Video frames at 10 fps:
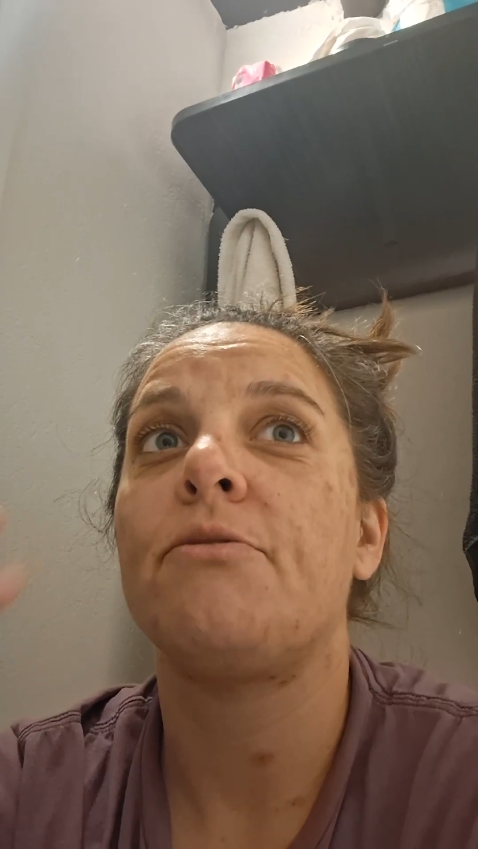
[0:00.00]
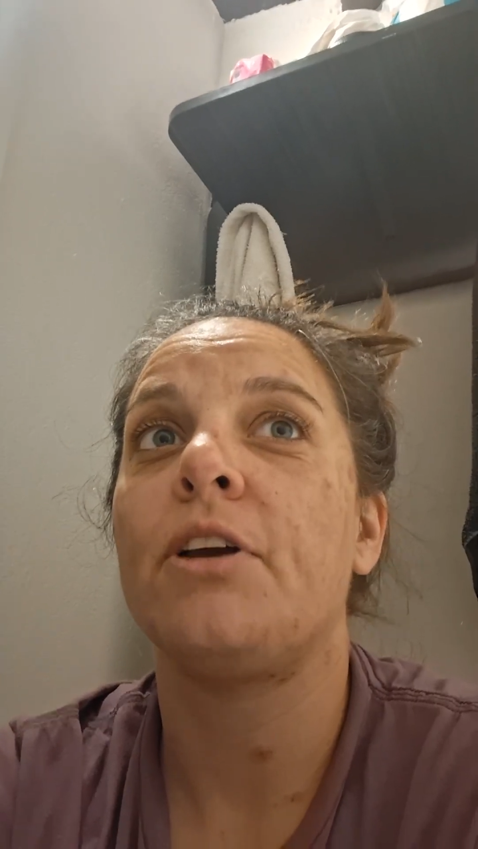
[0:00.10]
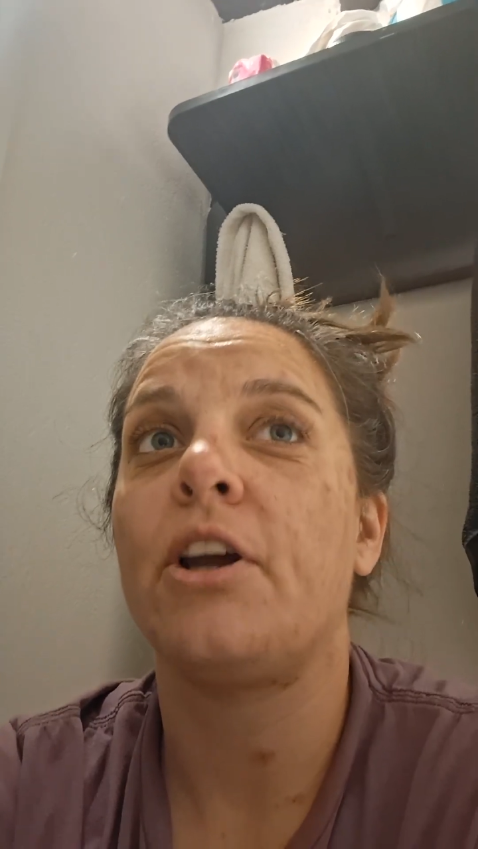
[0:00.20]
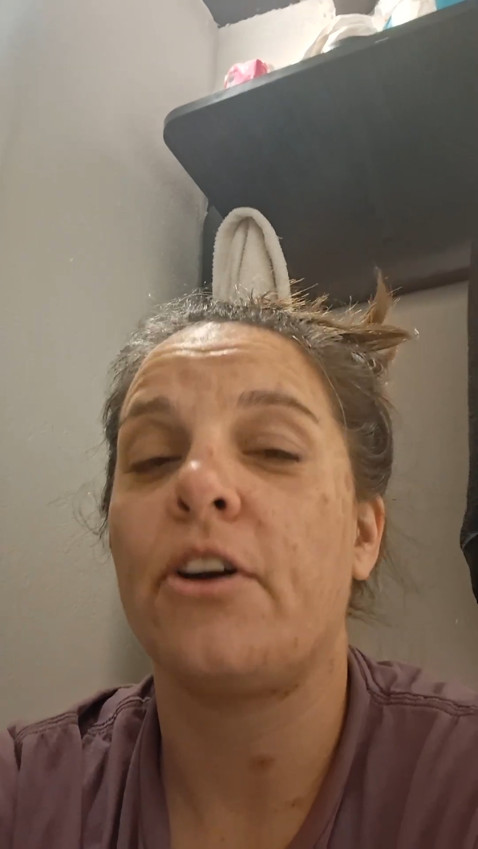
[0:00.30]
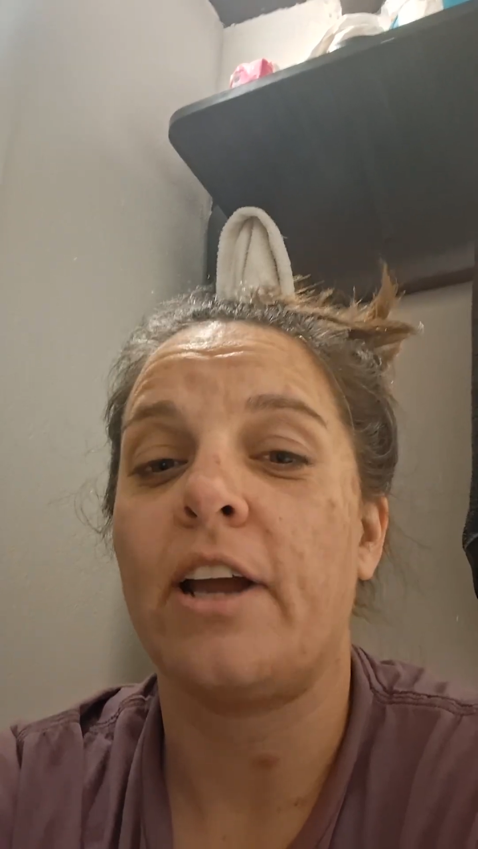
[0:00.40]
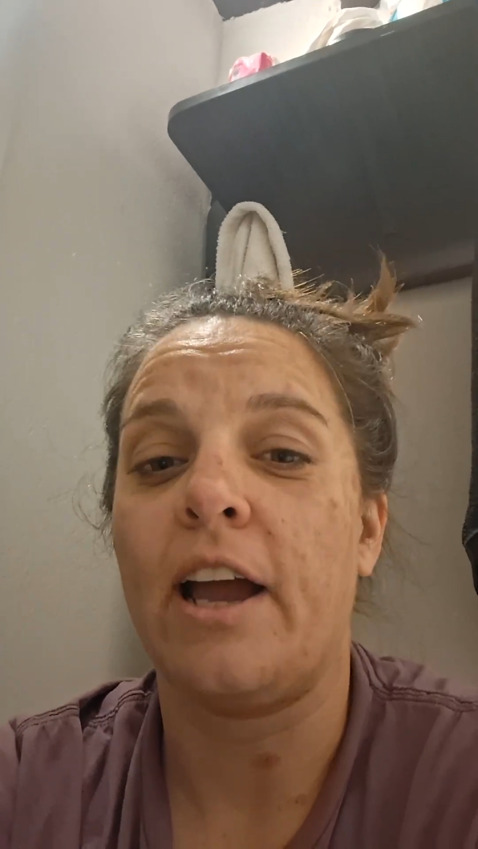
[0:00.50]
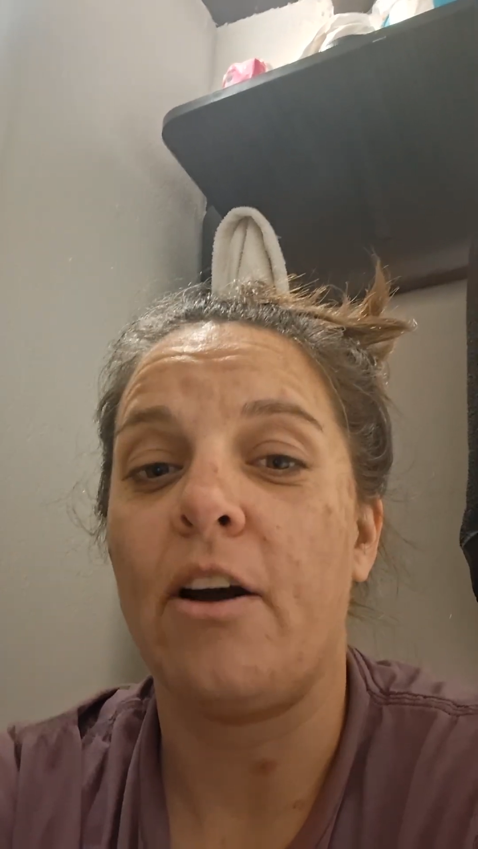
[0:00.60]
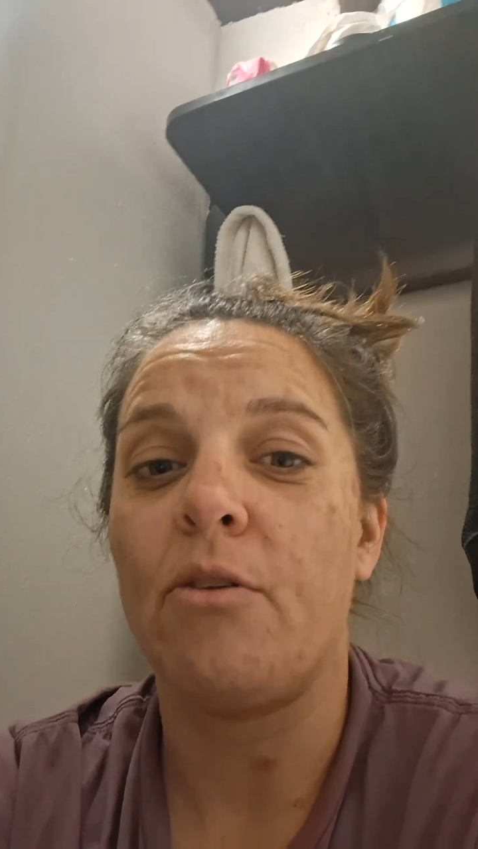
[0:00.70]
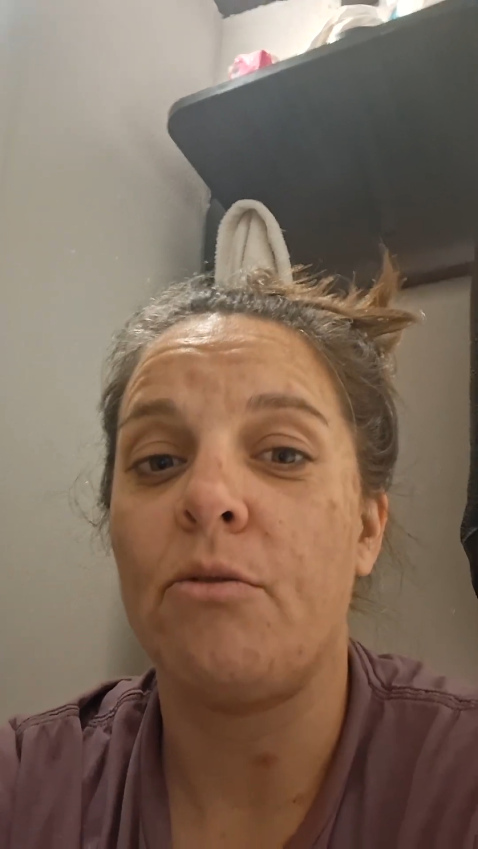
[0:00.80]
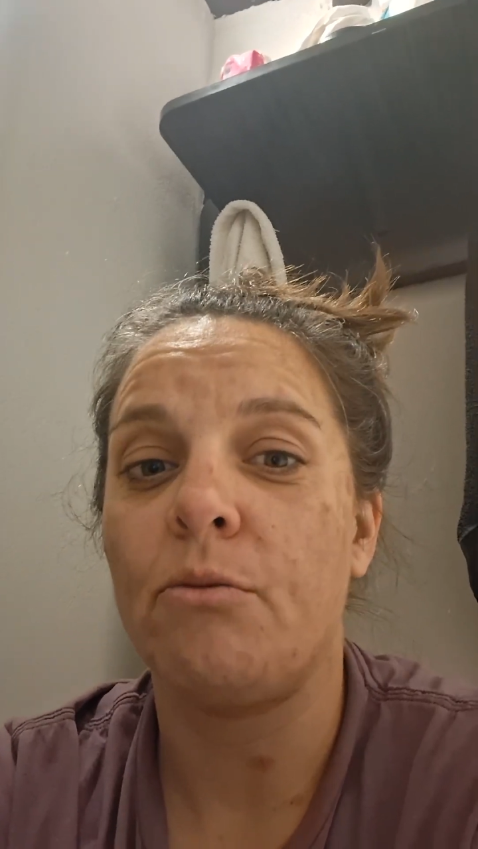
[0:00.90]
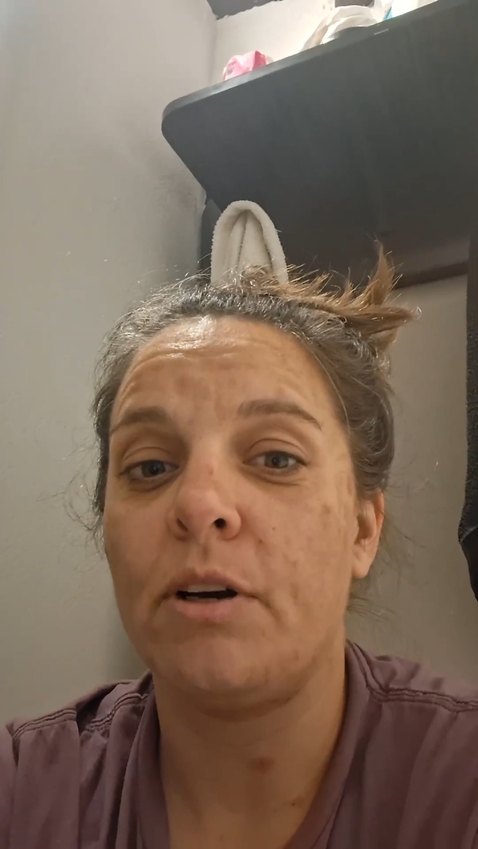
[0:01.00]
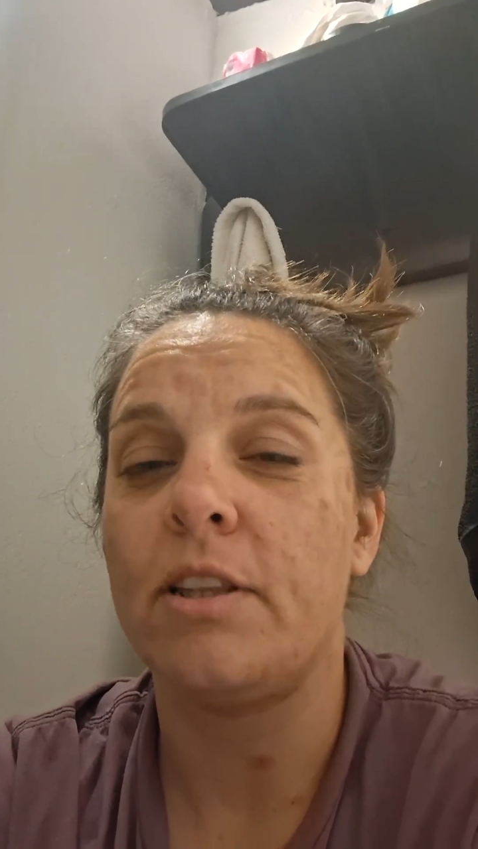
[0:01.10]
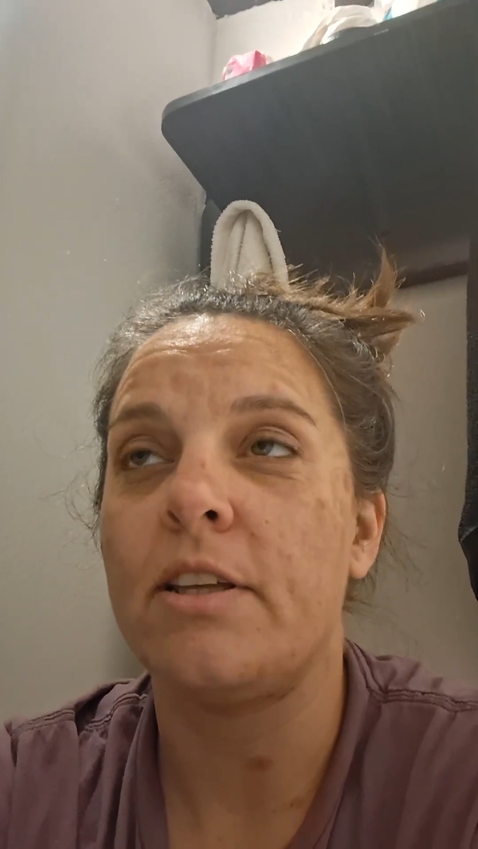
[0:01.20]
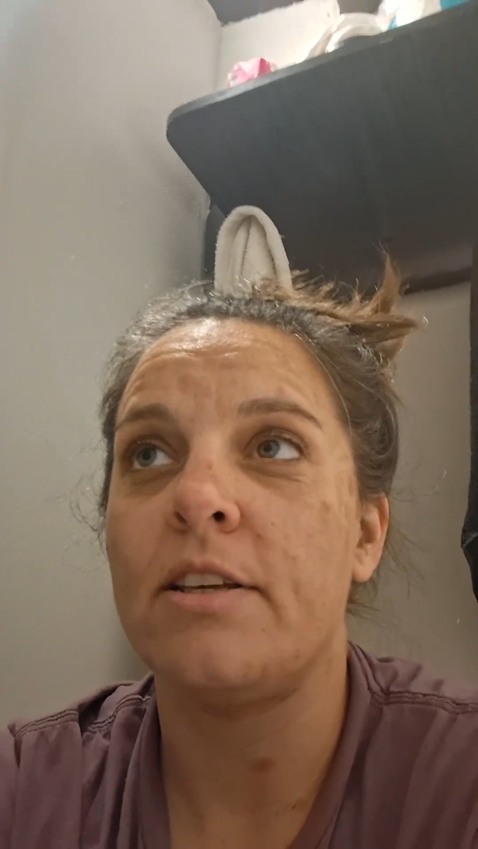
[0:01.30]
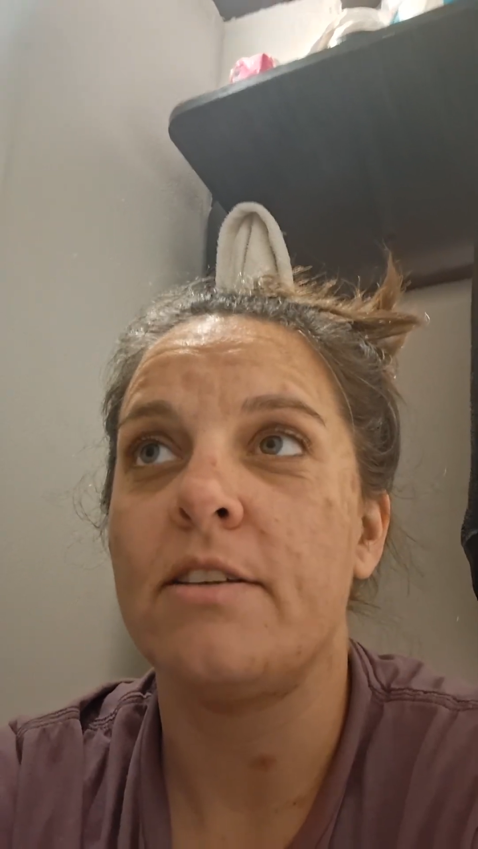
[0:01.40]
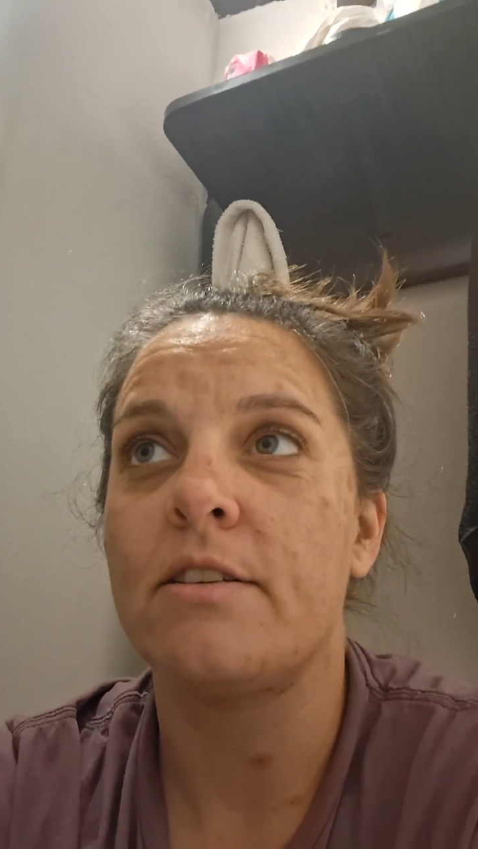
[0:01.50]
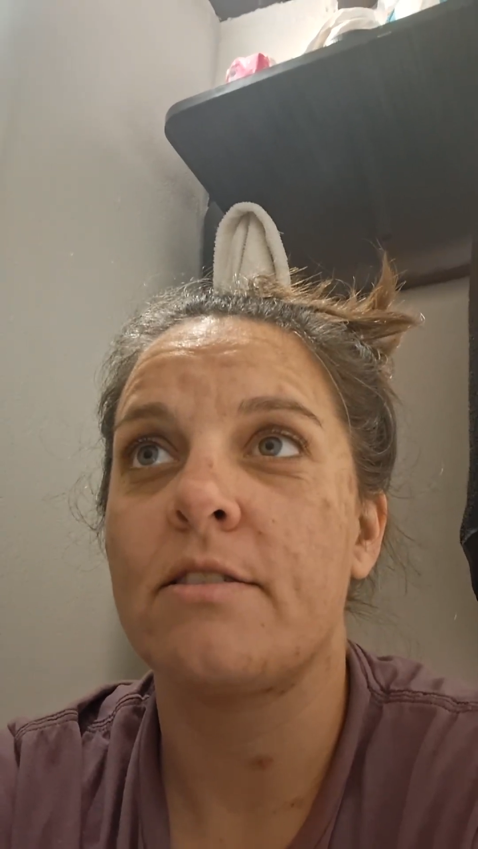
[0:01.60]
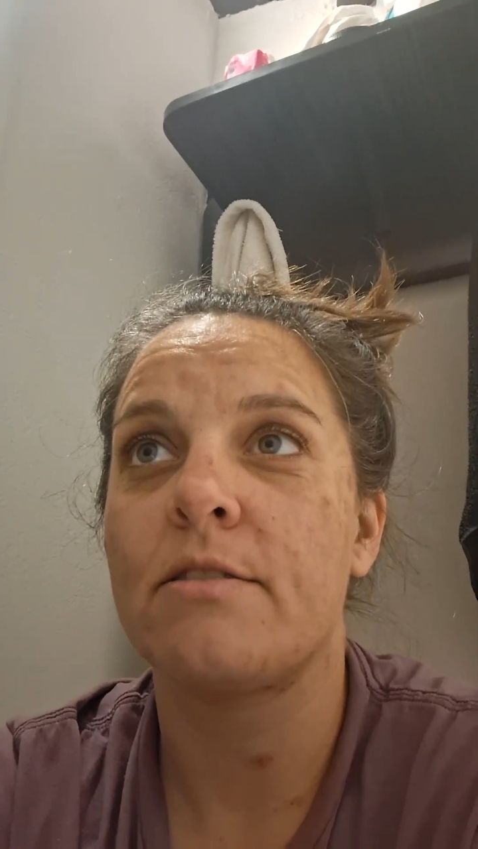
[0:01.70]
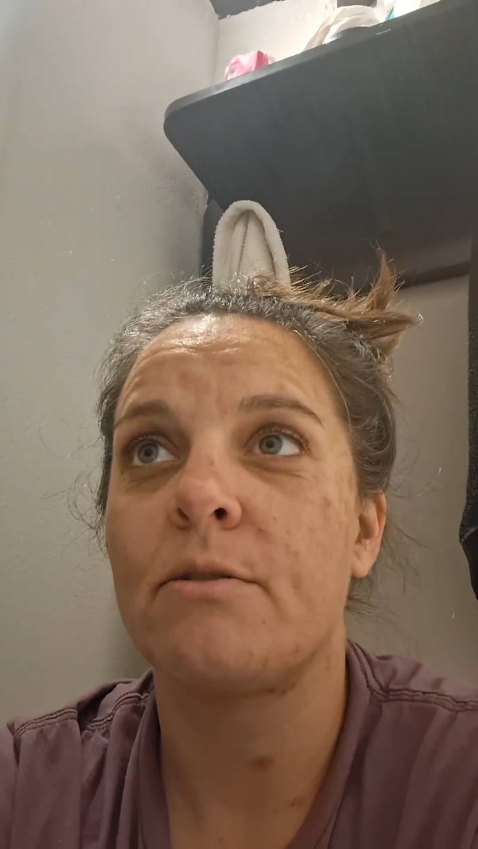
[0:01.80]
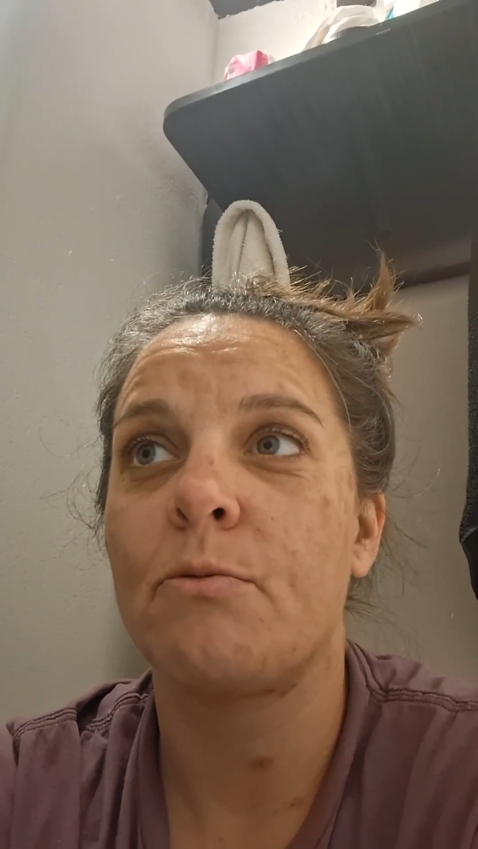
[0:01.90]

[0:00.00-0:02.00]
figuring out what these